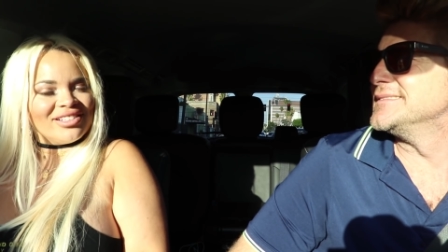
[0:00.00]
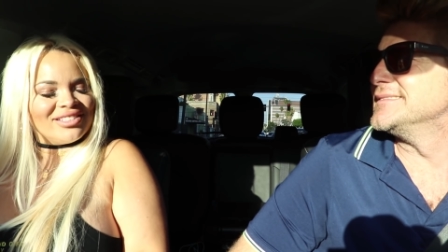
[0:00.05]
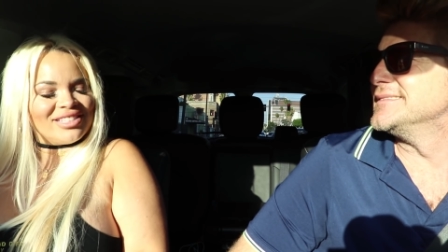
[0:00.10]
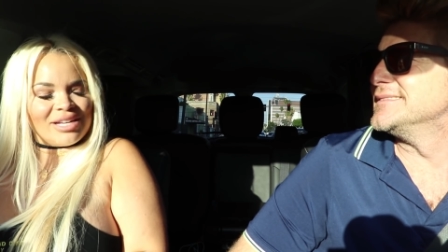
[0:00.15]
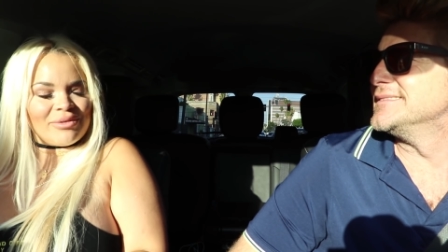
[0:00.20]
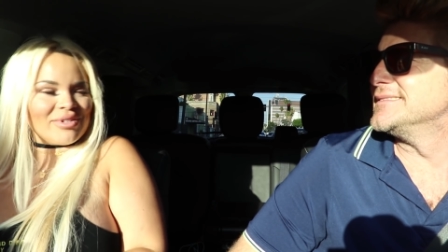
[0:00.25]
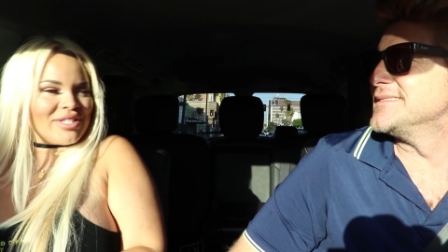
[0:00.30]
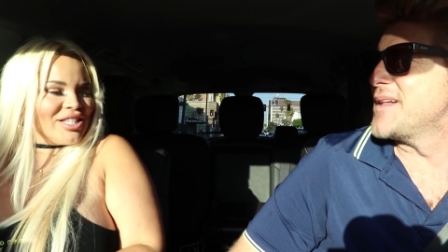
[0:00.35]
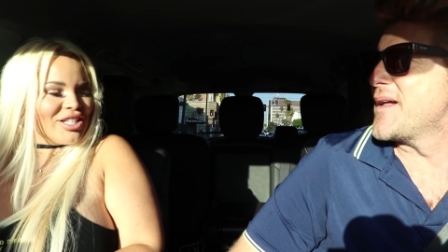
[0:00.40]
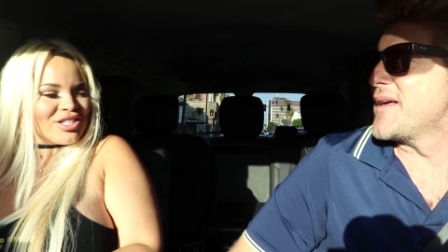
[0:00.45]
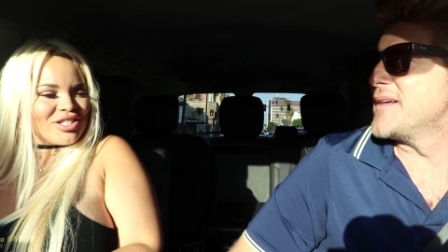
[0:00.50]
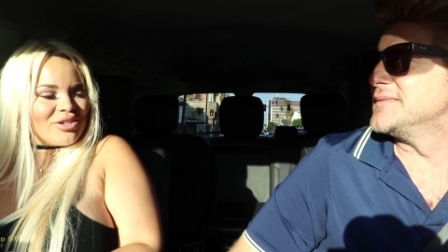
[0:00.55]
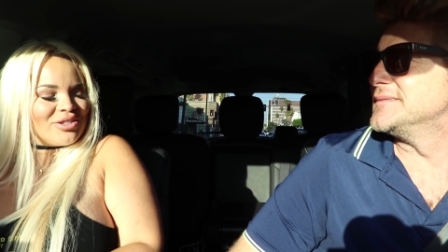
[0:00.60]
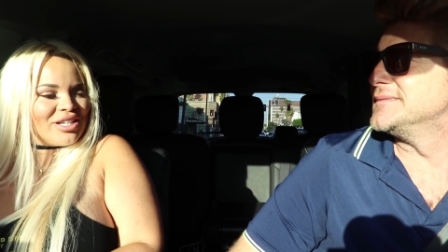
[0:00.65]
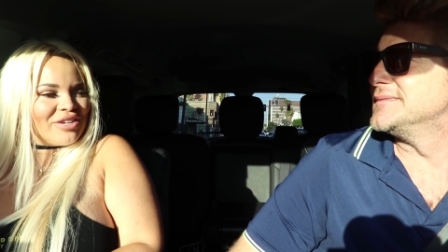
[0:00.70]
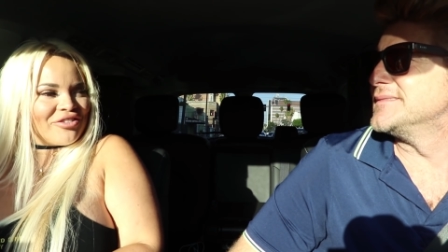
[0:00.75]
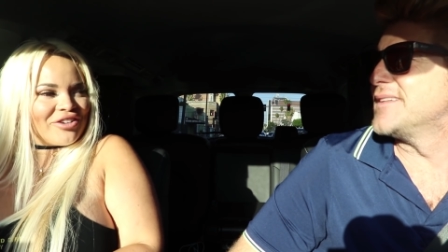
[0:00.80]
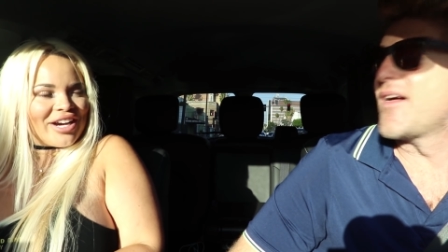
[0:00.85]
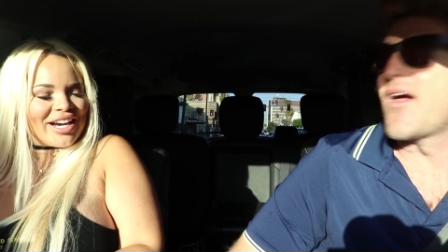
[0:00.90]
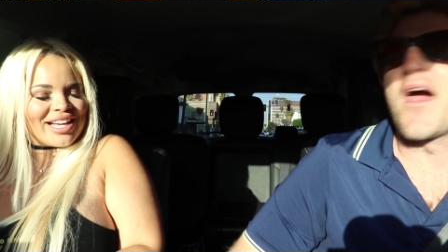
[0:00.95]
They must look so
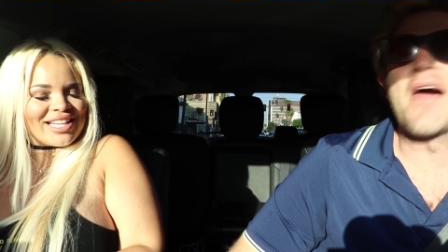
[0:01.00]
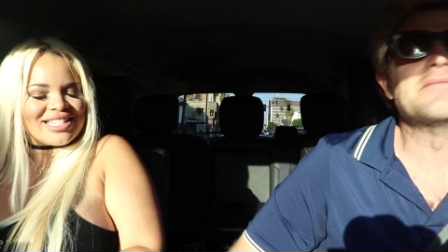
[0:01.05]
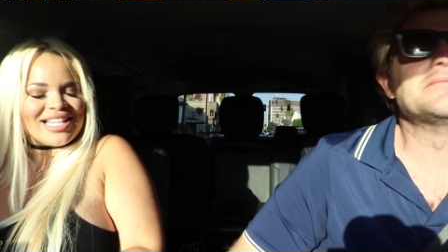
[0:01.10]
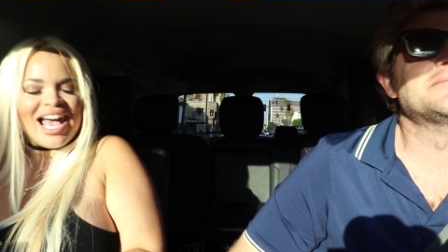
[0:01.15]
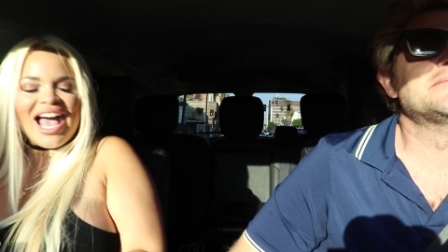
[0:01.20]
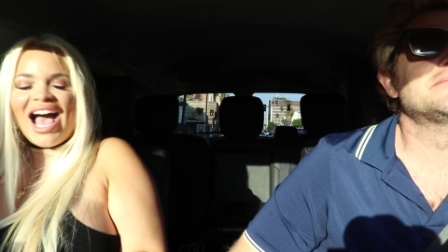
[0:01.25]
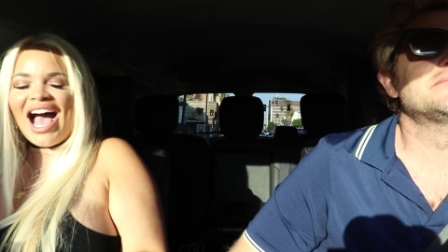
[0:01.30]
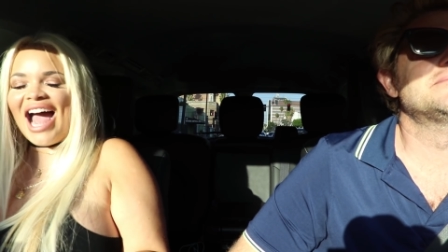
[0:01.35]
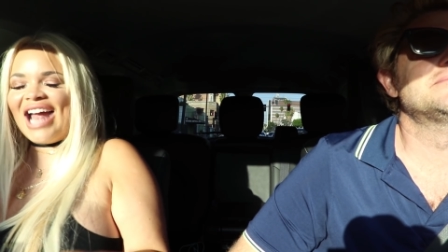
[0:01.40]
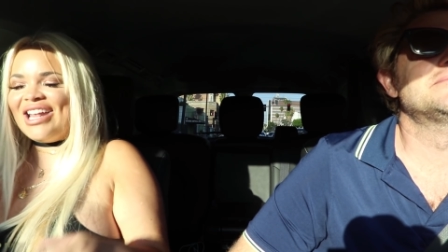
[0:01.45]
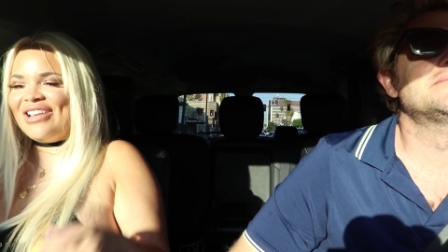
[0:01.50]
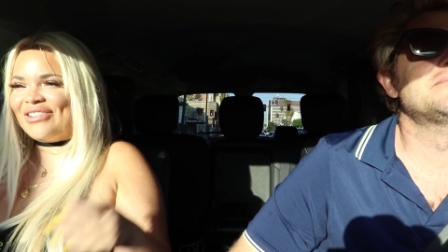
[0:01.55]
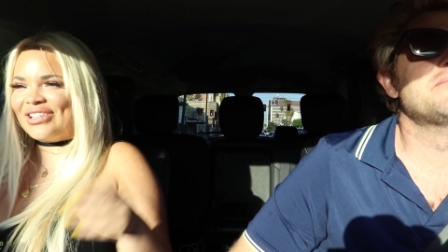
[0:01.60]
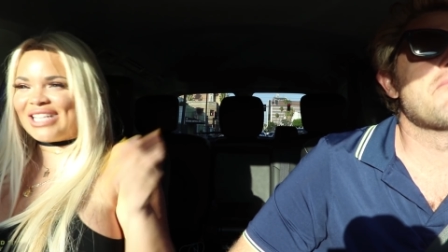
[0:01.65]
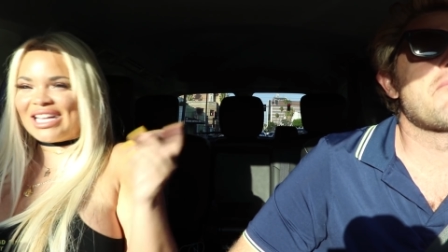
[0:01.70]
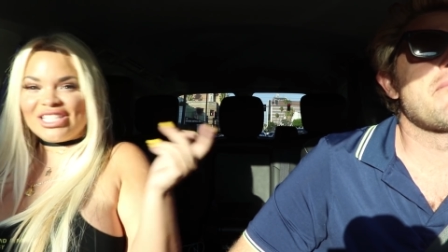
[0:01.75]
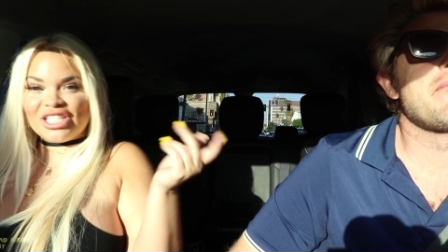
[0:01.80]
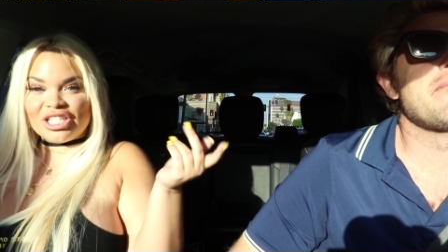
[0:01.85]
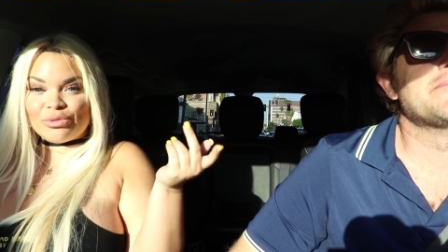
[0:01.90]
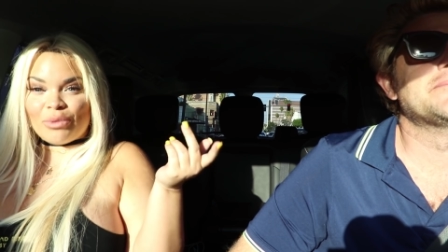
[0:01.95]
different, because I didn't,
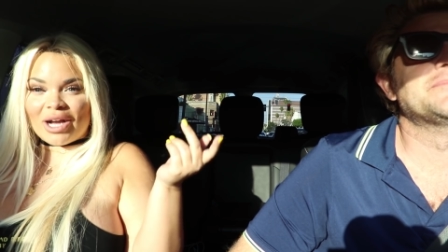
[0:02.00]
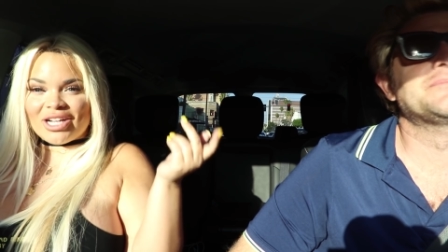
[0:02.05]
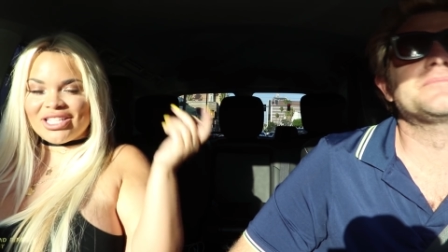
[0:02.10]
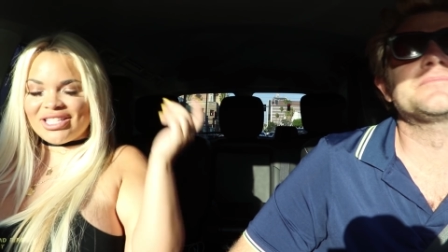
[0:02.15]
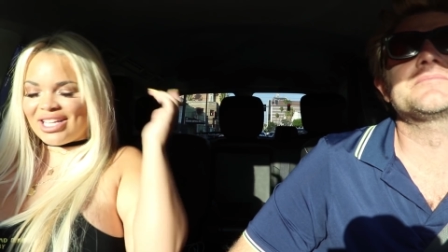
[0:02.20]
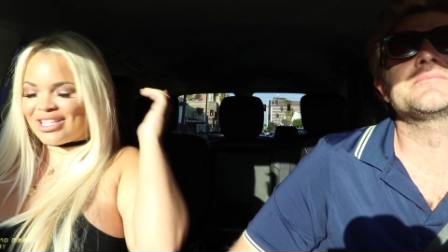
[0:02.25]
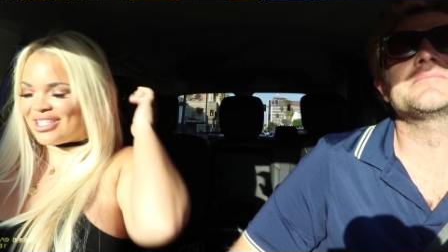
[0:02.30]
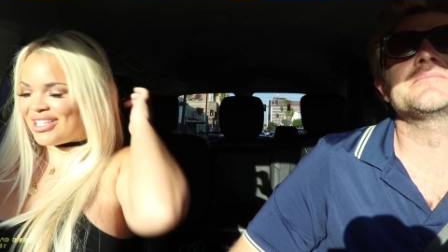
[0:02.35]
because I just watched it the